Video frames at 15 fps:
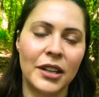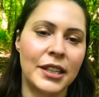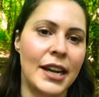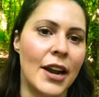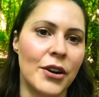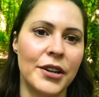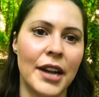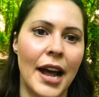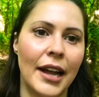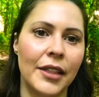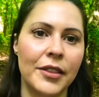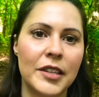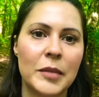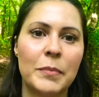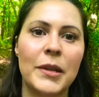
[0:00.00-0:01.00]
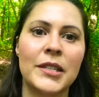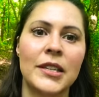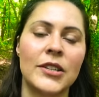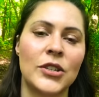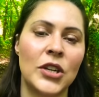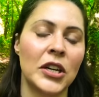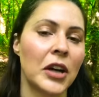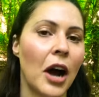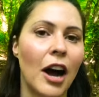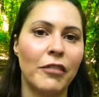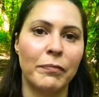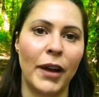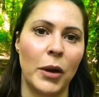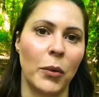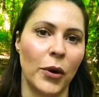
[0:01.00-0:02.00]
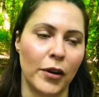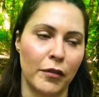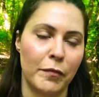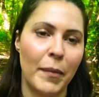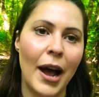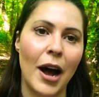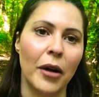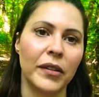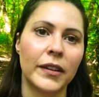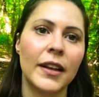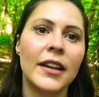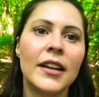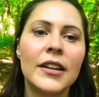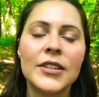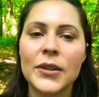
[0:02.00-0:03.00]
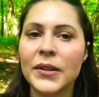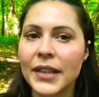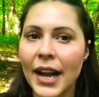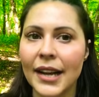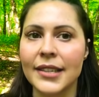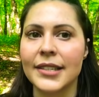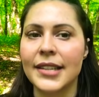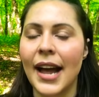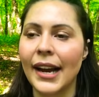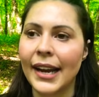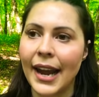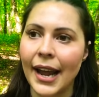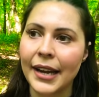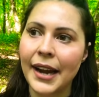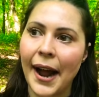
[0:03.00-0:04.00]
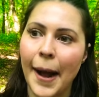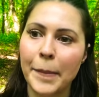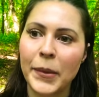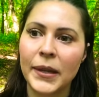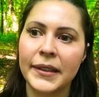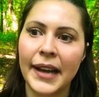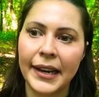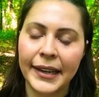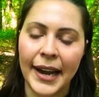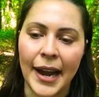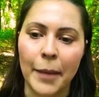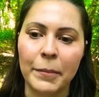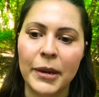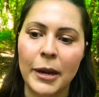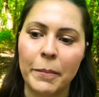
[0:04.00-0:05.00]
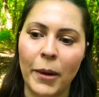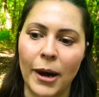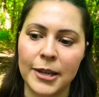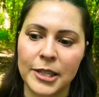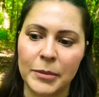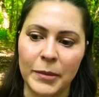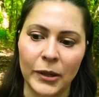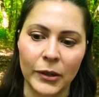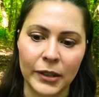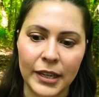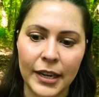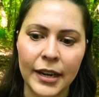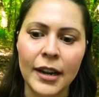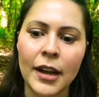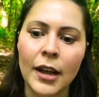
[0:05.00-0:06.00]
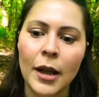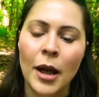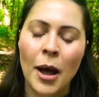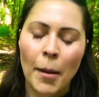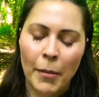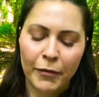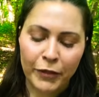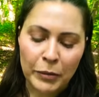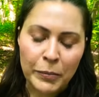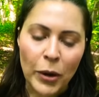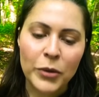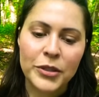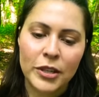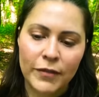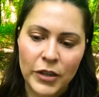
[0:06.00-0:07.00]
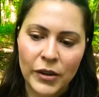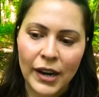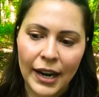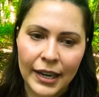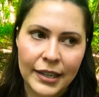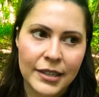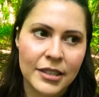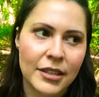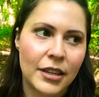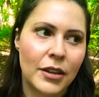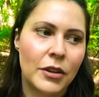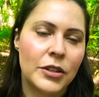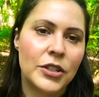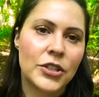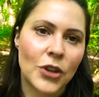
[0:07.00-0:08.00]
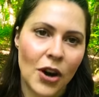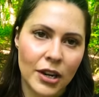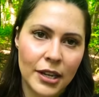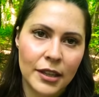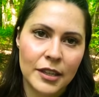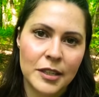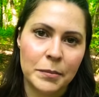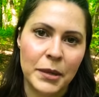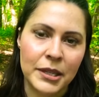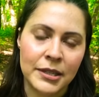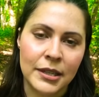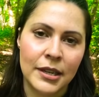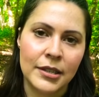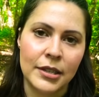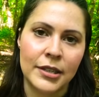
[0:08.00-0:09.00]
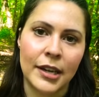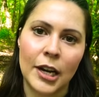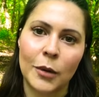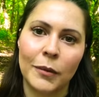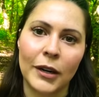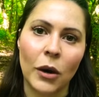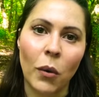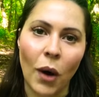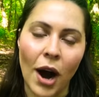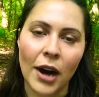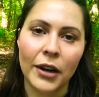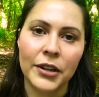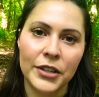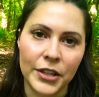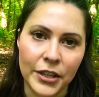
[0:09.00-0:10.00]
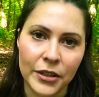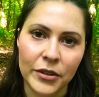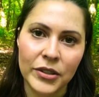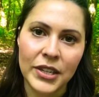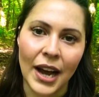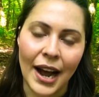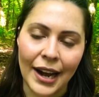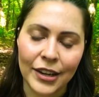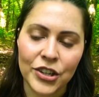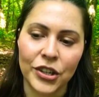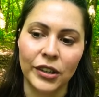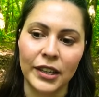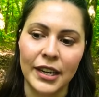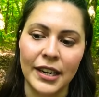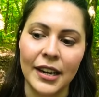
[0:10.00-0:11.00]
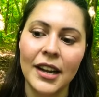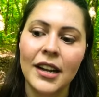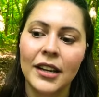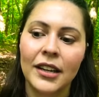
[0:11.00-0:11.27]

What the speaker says: the internet, and this business took off by word of mouth. So yes, that can happen. That can be a possibility. But for most of you guys, starting this business is going to require you to actually